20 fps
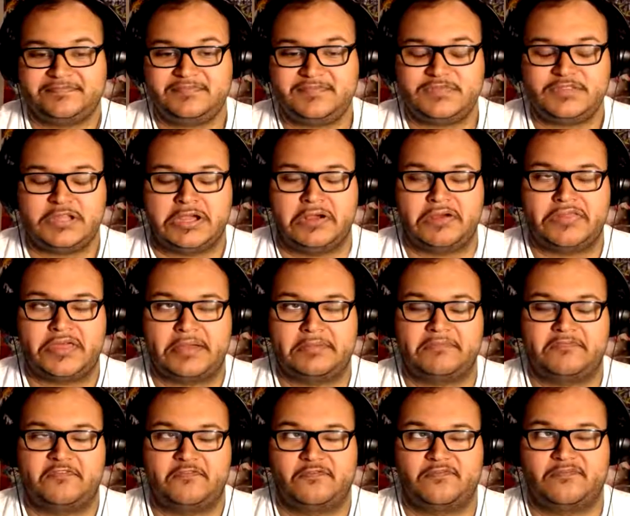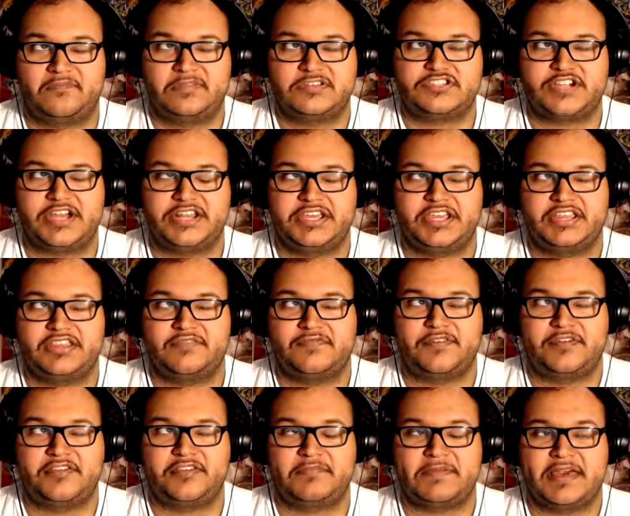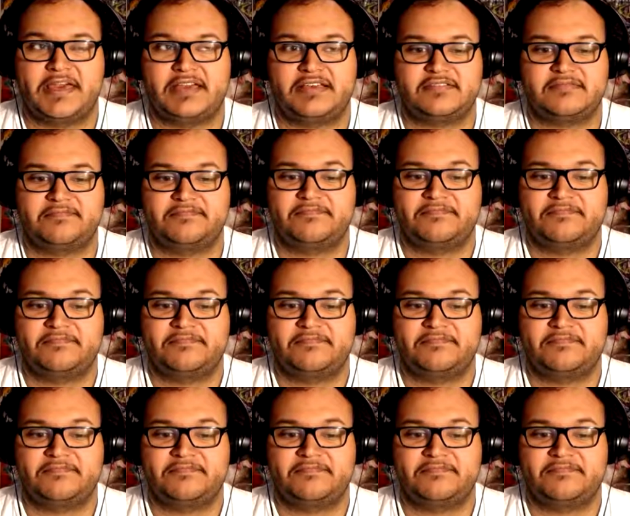Hold up. Trying to get the voice back.